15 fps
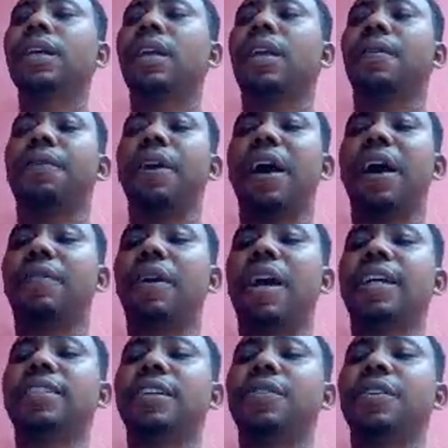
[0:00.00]
If you have
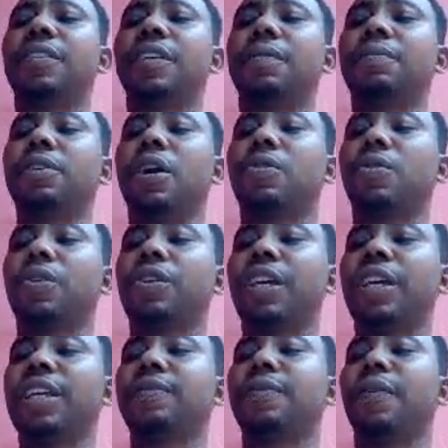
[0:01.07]
already redeemed your
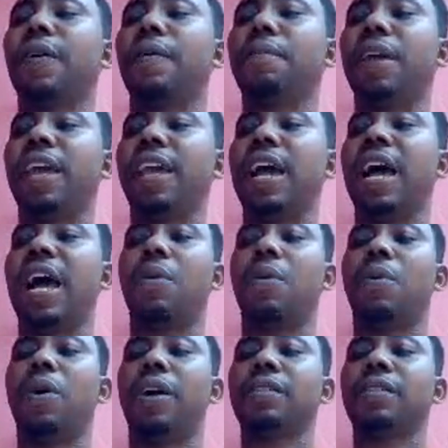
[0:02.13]
cookies for May
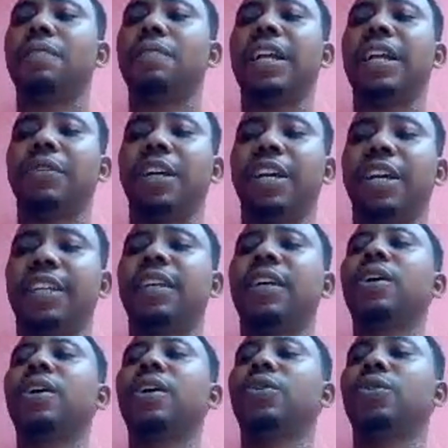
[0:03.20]
and want to
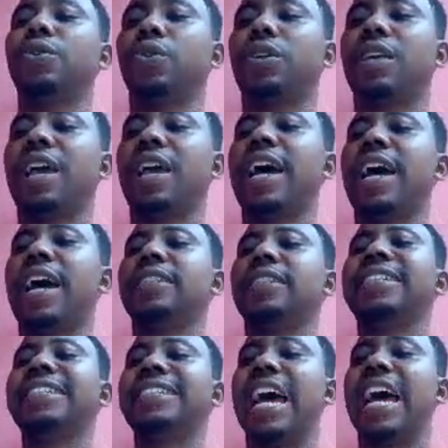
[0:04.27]
migrate, you
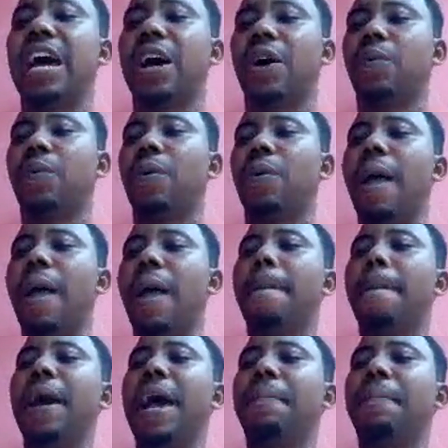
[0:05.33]
can now
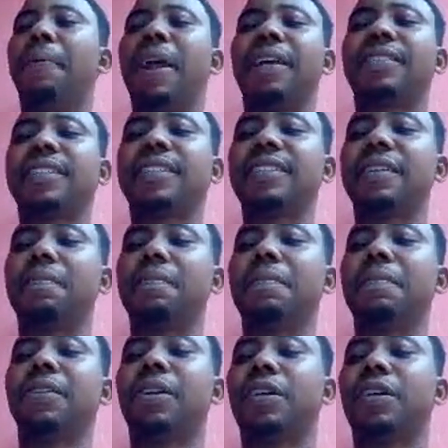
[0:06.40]
by pressing the
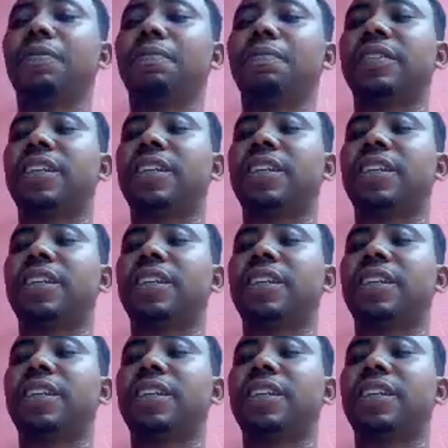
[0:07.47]
migration button